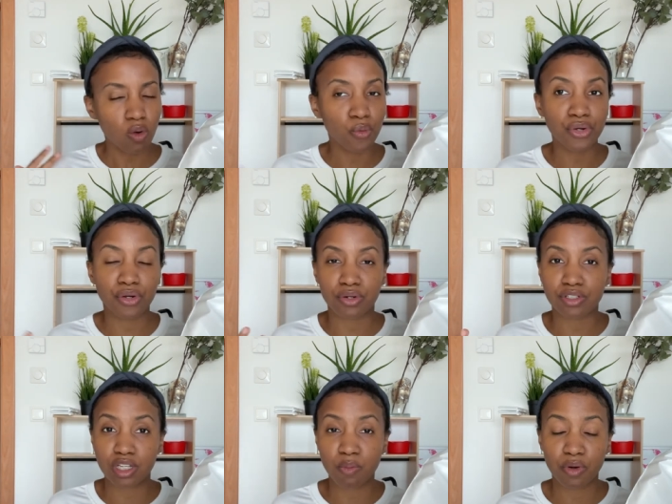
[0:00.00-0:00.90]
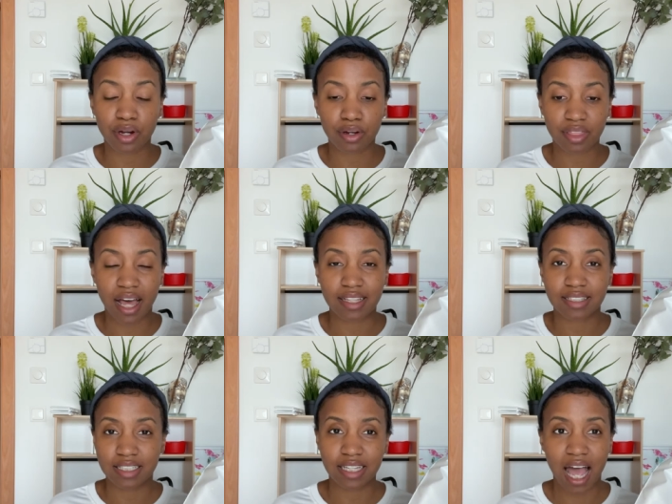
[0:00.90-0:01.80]
when you're somewhere that
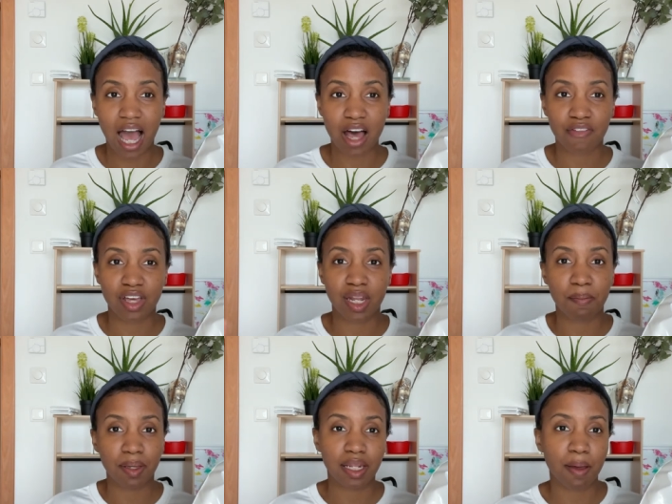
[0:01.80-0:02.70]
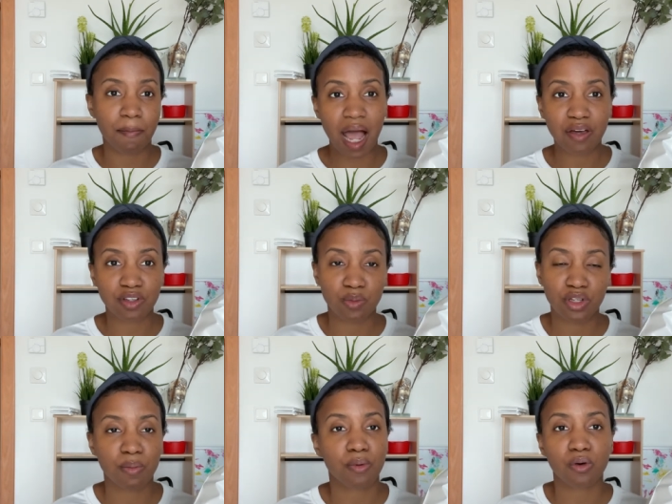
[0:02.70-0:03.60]
does not have an immediate bathroom where you
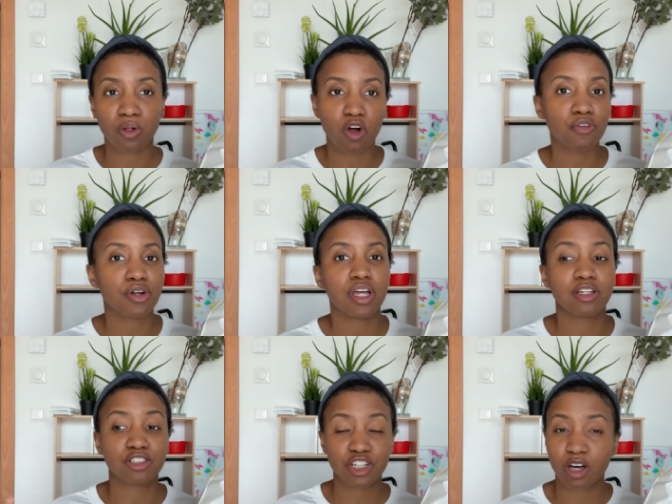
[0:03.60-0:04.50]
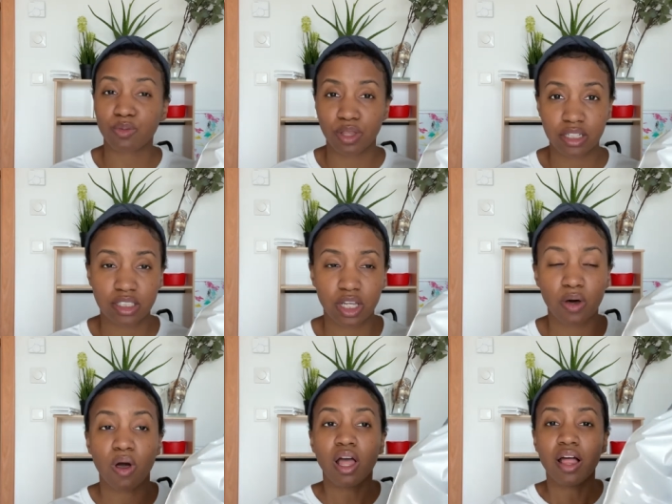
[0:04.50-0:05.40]
can pull over and your child really has to go.